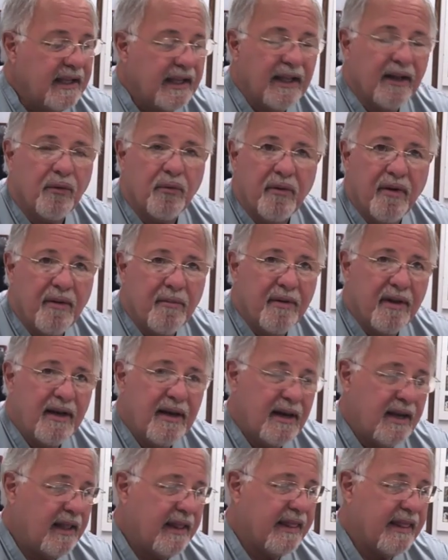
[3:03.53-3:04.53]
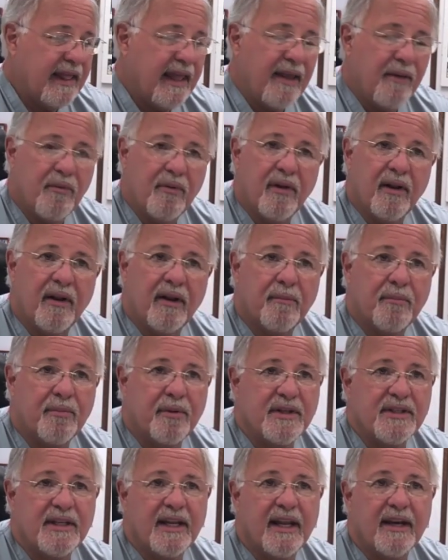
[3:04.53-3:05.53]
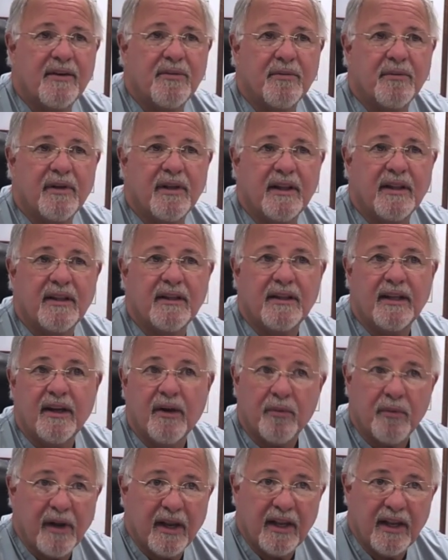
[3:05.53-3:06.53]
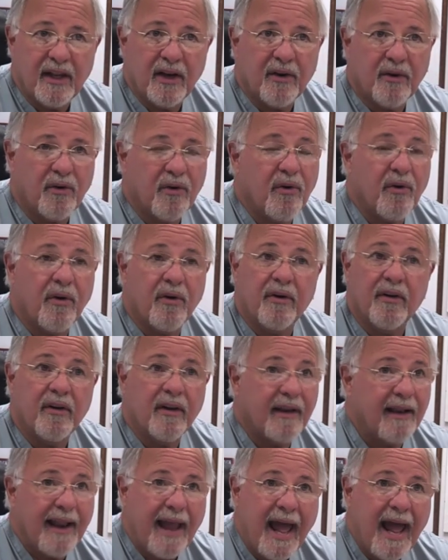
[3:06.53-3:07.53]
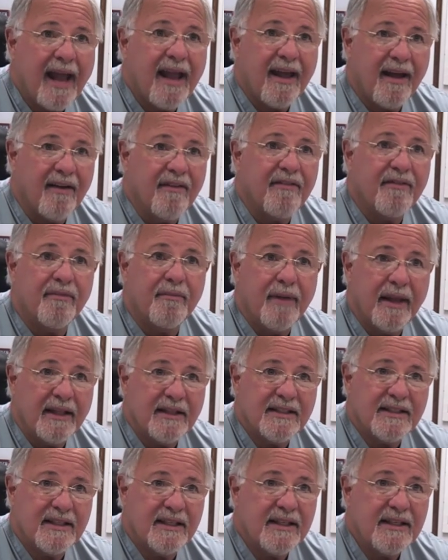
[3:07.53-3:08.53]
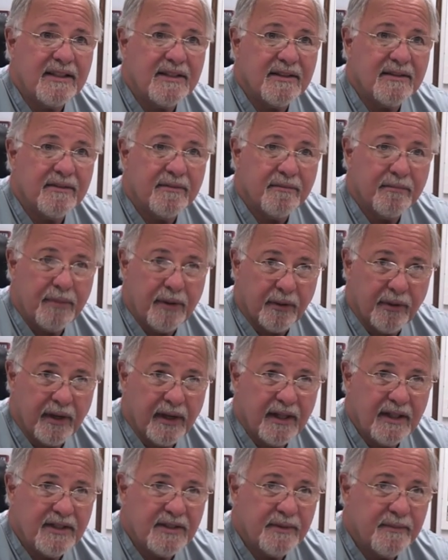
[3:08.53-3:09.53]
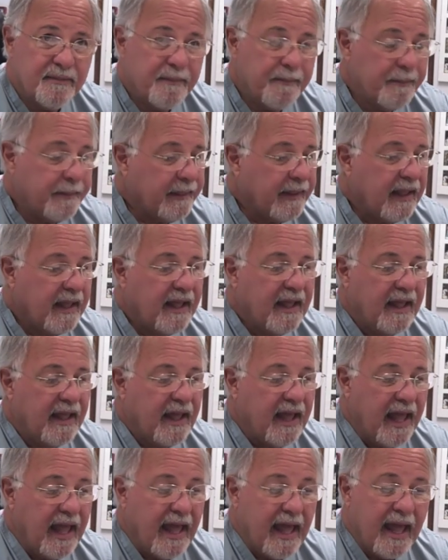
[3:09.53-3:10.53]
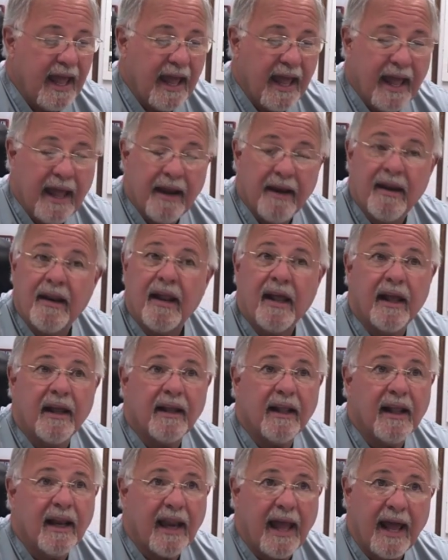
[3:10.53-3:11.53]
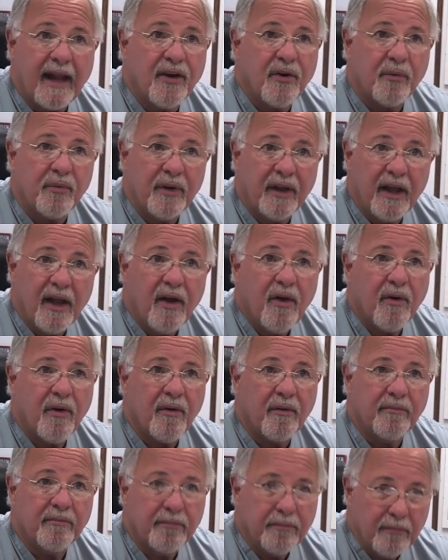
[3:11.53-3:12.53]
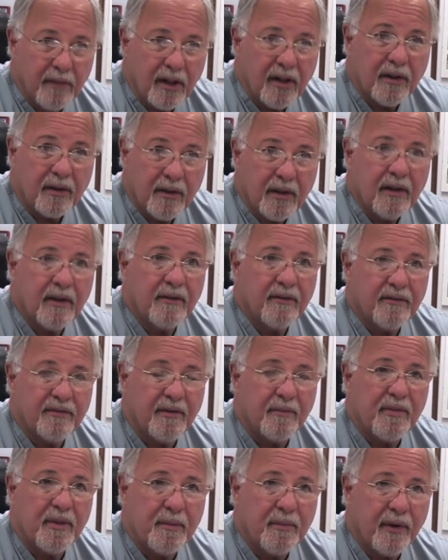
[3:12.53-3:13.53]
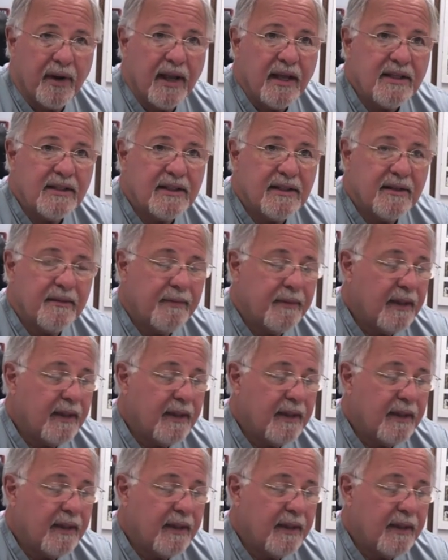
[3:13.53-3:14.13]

In women, they will present with irregular or lack of menses, periods, and galactorrhea or milk from the breast.